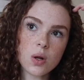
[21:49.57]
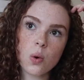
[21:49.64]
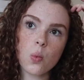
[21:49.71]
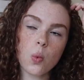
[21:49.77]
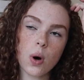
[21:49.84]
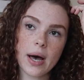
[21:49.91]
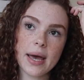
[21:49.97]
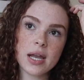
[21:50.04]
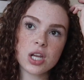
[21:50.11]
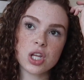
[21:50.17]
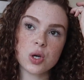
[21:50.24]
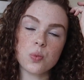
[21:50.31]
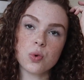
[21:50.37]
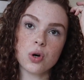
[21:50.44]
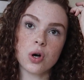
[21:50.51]
what,
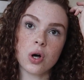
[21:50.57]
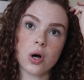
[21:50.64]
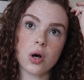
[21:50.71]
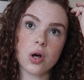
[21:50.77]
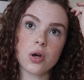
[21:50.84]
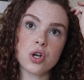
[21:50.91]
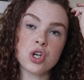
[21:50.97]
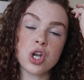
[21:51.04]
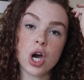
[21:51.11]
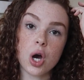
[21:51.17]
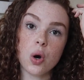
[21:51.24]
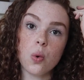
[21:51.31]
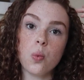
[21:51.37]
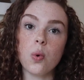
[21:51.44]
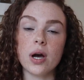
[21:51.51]
you will
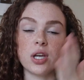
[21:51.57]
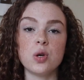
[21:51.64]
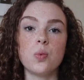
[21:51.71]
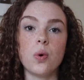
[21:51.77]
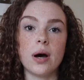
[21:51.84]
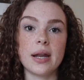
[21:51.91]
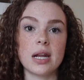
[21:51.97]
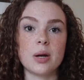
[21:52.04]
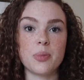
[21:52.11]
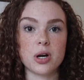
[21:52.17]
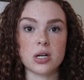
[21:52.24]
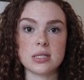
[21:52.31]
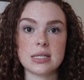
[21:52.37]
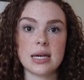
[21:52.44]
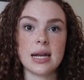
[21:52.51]
know what you want in a
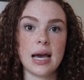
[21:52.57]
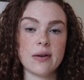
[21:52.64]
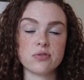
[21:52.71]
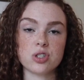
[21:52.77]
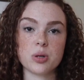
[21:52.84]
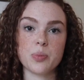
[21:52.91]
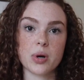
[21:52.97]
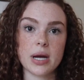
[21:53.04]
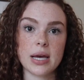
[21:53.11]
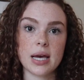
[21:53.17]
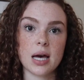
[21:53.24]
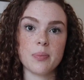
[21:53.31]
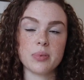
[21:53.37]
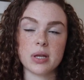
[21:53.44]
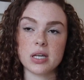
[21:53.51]
person after a
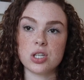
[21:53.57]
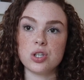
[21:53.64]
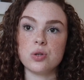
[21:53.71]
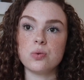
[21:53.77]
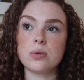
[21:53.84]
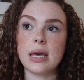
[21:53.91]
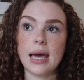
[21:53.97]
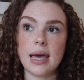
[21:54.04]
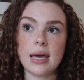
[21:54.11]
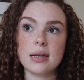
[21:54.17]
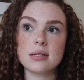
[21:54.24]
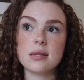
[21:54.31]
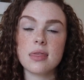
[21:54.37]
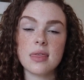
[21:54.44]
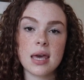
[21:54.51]
breakup. Like you
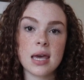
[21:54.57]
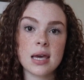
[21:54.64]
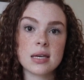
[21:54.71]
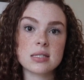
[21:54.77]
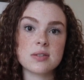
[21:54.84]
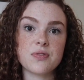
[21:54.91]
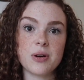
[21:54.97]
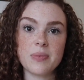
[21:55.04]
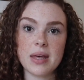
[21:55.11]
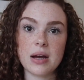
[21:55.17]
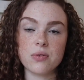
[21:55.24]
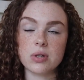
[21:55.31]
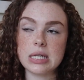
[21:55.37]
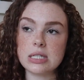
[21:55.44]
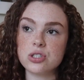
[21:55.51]
gained things from
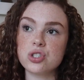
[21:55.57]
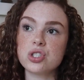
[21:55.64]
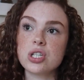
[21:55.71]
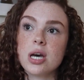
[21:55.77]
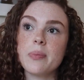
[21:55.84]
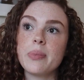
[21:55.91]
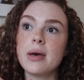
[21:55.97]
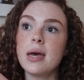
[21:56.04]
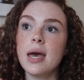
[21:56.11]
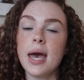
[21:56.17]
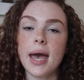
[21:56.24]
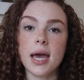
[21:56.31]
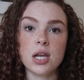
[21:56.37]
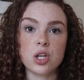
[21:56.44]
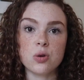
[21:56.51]
that relationship
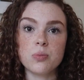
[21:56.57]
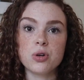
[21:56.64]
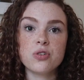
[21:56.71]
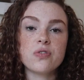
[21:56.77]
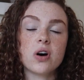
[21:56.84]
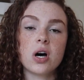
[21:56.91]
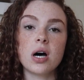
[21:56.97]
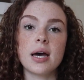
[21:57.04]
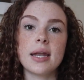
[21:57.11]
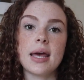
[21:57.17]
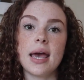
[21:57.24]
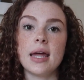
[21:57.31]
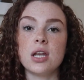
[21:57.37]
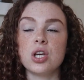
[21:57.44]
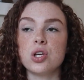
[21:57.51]
and you move on
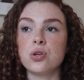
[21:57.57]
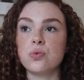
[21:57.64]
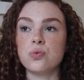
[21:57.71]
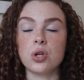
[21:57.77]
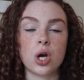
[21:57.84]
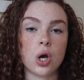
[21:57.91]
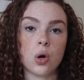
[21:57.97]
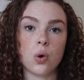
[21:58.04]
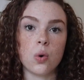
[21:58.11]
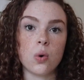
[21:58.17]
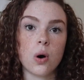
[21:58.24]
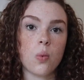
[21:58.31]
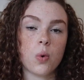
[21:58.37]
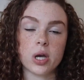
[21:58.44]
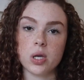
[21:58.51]
and you
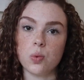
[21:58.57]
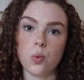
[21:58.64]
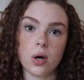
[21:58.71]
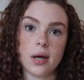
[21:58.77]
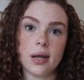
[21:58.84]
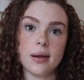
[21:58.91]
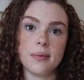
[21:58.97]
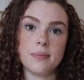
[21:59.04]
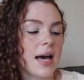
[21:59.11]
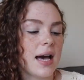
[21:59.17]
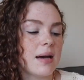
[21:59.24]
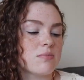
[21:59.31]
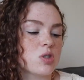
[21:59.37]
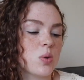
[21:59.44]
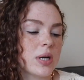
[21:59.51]
know what you want.
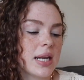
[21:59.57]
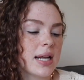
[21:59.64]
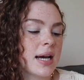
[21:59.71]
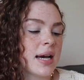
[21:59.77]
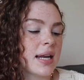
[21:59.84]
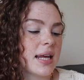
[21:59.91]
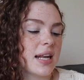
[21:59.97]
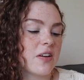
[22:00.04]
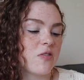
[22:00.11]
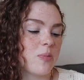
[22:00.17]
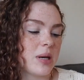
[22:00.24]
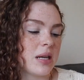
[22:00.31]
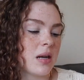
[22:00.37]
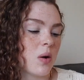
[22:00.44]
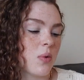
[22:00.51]
I'm 29 and have
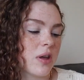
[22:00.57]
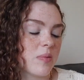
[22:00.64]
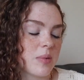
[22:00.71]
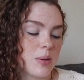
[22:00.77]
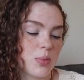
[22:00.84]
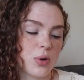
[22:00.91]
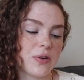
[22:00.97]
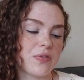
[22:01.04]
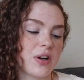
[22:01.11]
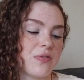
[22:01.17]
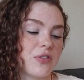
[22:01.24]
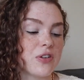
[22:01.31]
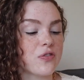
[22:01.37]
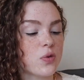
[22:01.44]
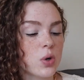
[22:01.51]
been with my
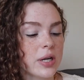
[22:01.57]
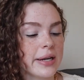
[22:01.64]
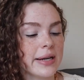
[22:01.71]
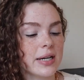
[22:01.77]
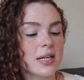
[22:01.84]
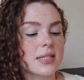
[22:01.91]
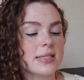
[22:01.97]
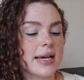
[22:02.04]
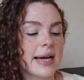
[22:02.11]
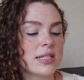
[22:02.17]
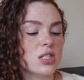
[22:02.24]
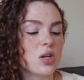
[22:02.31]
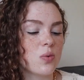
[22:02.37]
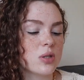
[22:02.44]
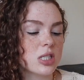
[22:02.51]
boyfriend for 4 years. I
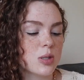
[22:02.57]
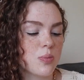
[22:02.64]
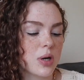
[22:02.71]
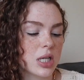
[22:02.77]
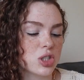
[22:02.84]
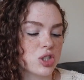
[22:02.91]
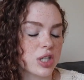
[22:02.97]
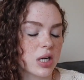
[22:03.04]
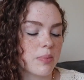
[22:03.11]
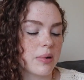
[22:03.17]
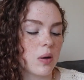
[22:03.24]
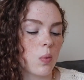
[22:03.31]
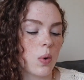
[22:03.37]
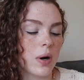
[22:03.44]
don't want to pressure, but